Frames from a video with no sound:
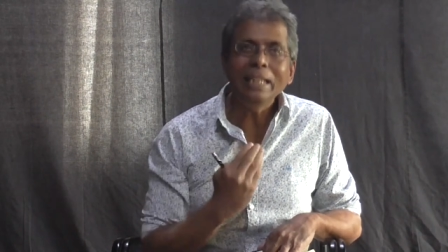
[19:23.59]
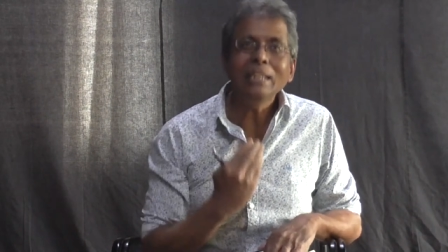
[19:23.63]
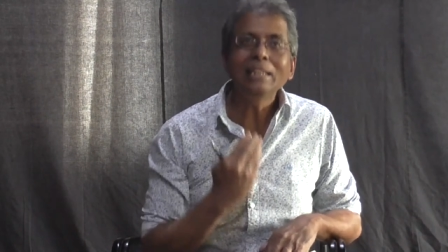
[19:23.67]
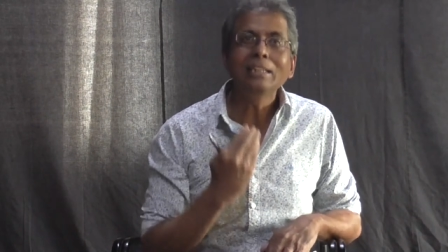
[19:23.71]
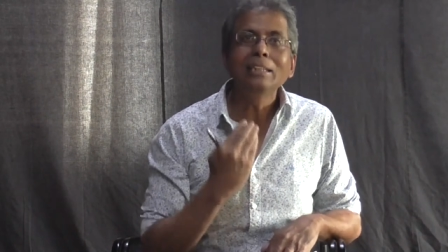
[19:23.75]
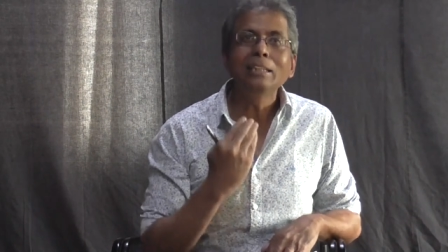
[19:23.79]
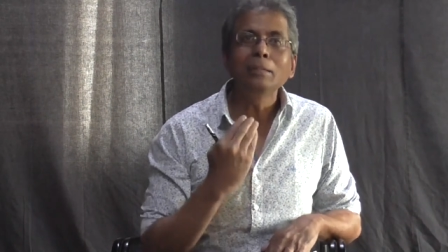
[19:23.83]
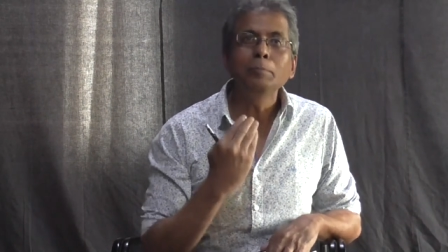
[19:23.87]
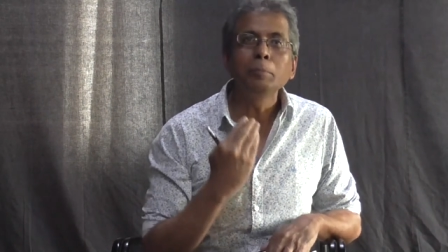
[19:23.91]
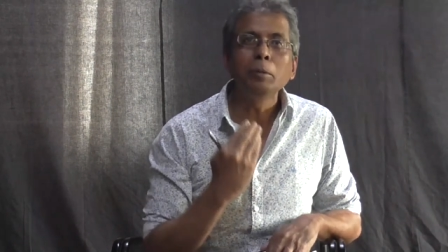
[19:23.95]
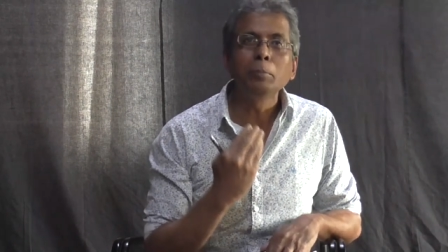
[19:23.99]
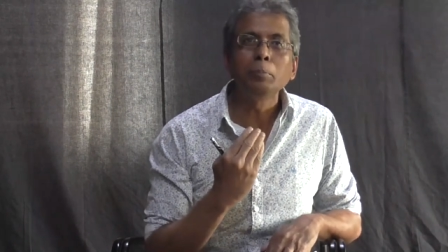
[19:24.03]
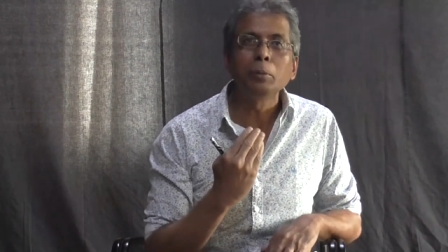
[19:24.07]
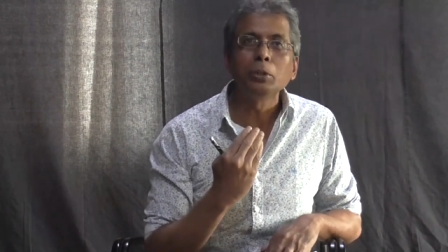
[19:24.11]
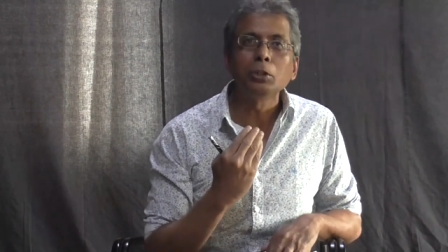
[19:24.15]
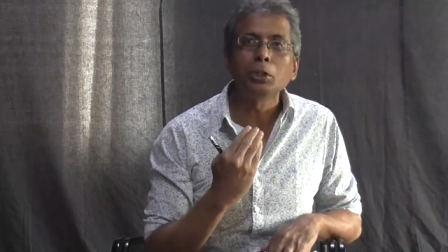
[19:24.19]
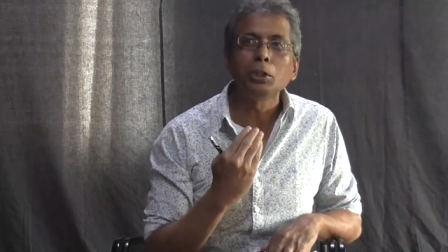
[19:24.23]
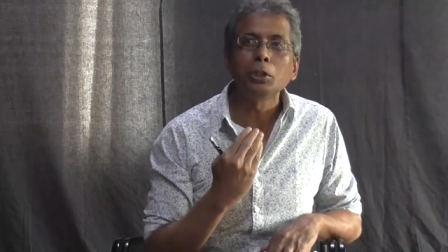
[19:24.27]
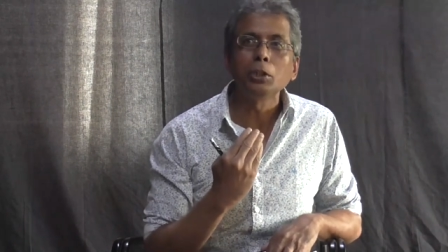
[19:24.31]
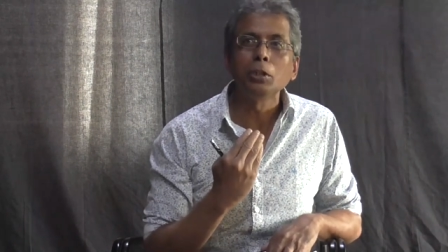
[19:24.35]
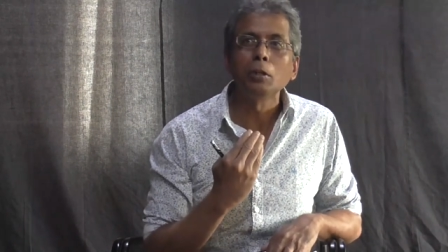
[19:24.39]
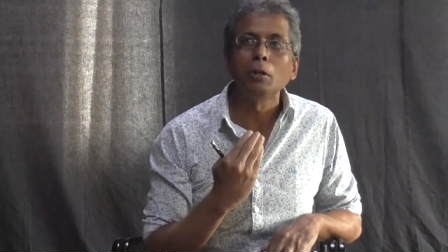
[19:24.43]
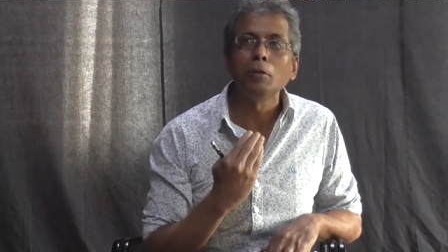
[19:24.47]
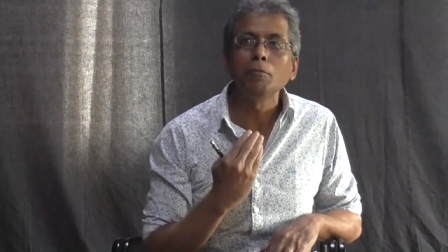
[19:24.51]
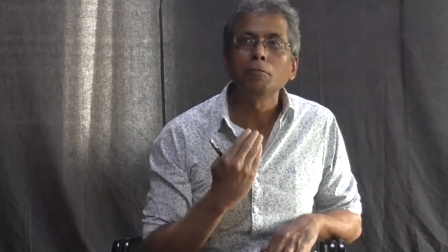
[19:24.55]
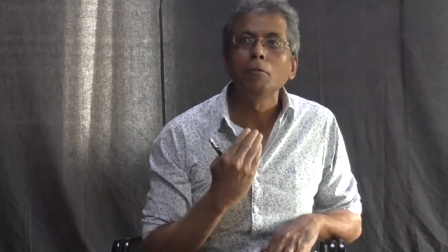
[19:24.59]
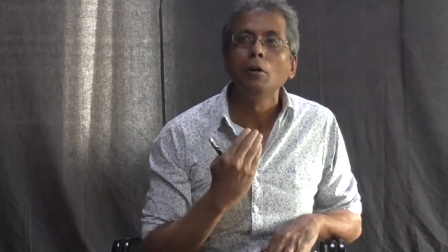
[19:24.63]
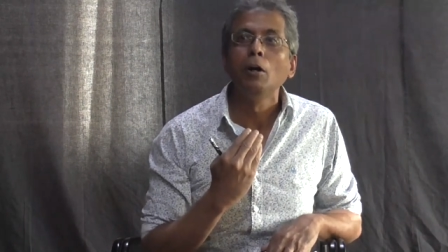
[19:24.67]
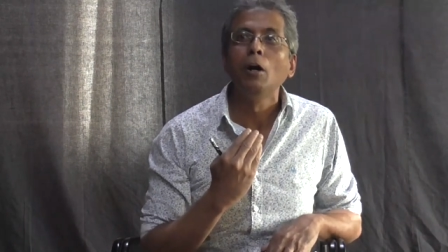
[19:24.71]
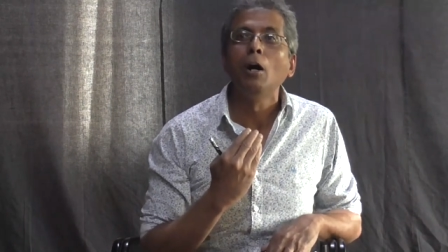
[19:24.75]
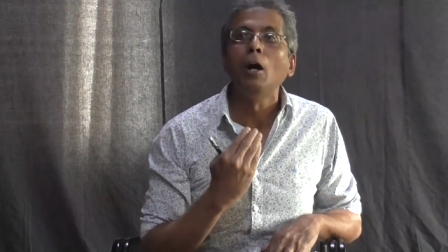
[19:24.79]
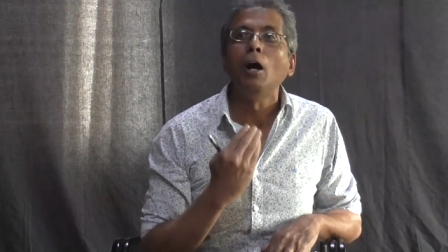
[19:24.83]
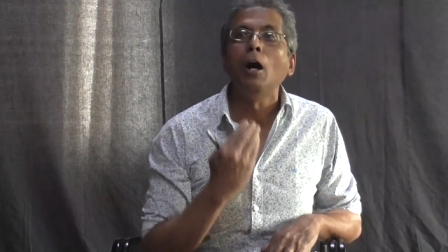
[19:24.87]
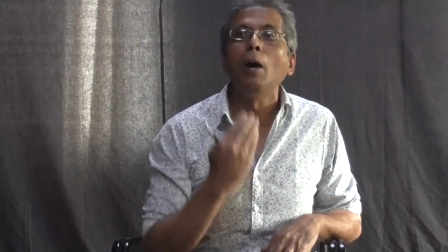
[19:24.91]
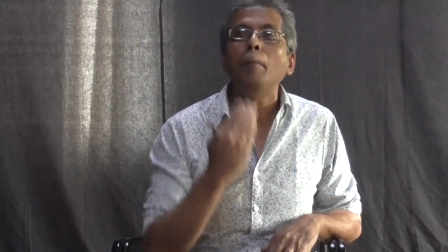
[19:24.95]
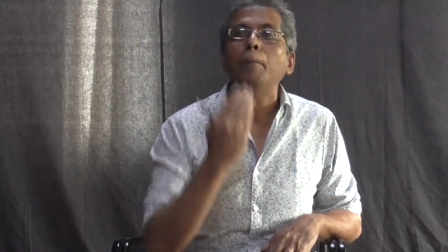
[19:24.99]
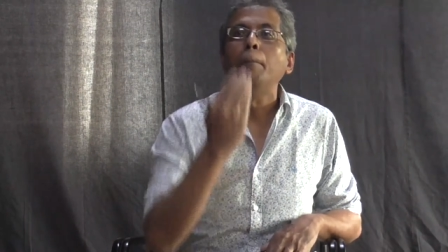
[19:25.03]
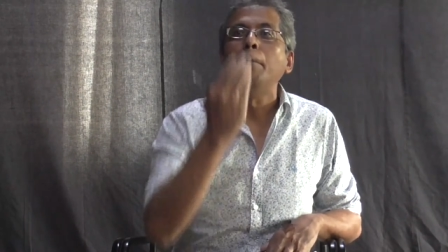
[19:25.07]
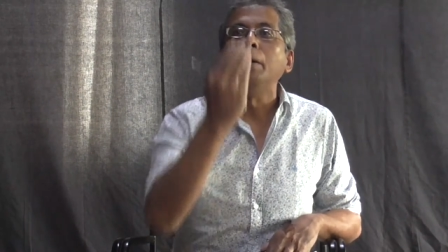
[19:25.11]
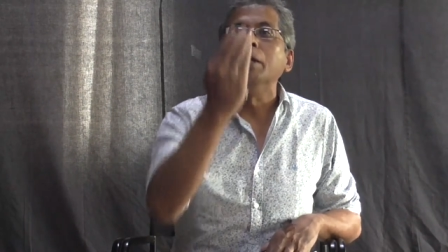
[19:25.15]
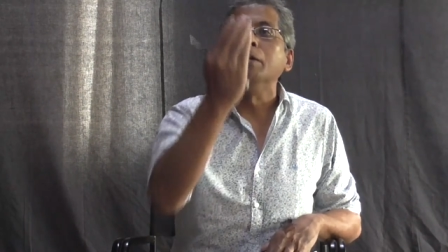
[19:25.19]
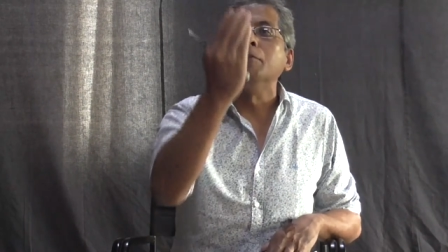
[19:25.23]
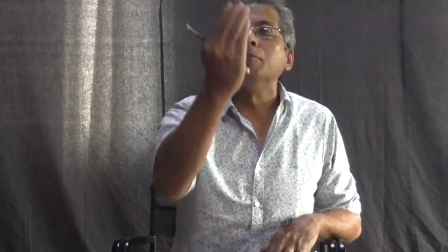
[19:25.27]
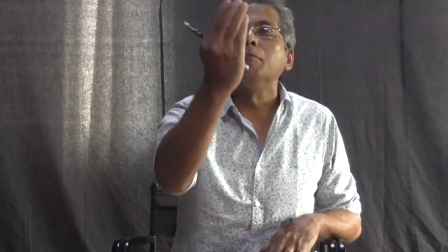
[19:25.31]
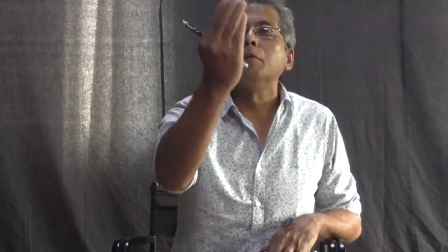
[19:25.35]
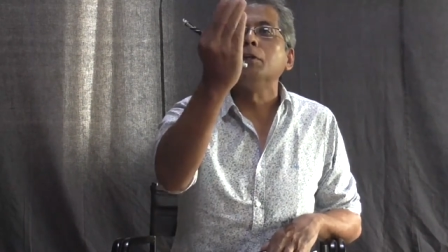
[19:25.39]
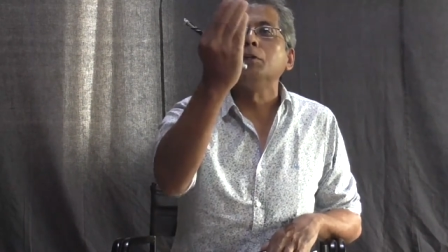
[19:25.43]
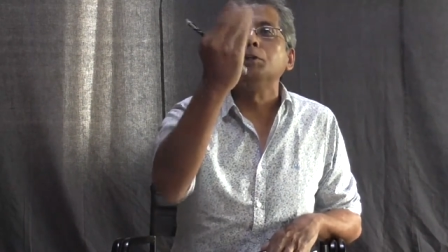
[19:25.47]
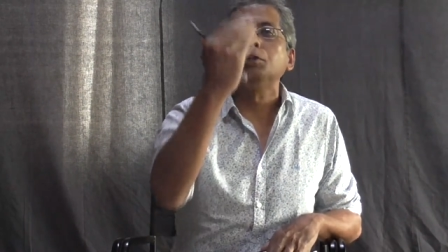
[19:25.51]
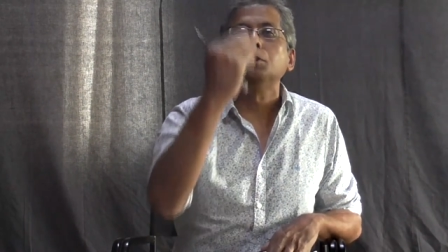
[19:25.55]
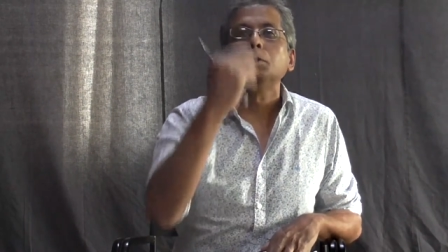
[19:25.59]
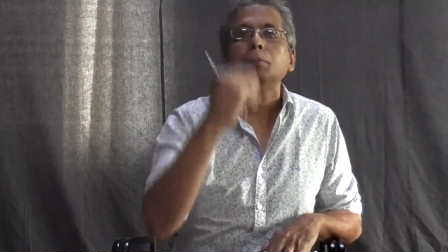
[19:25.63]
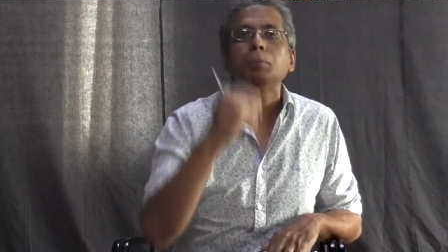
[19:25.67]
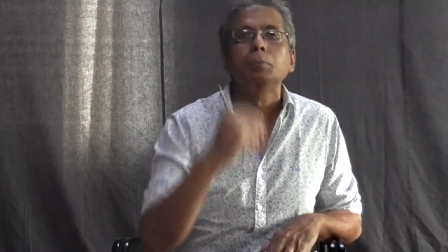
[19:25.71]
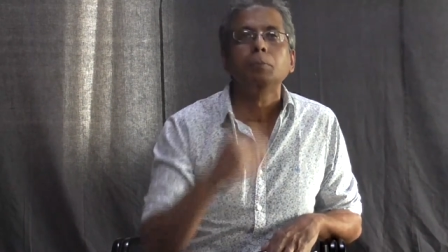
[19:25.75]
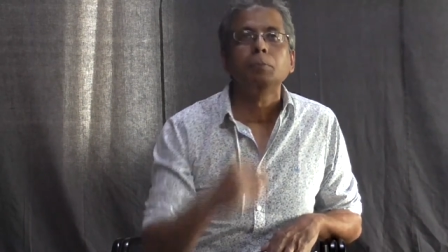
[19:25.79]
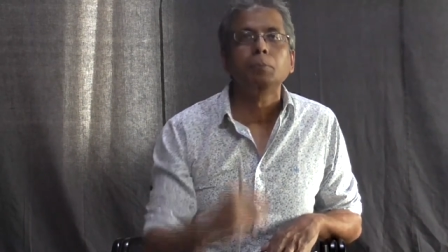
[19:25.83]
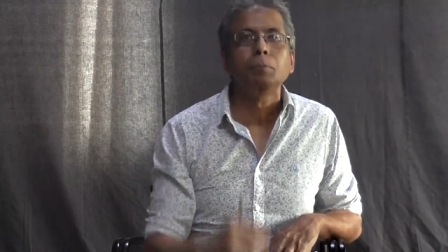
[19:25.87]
takes up the position of a parivraja.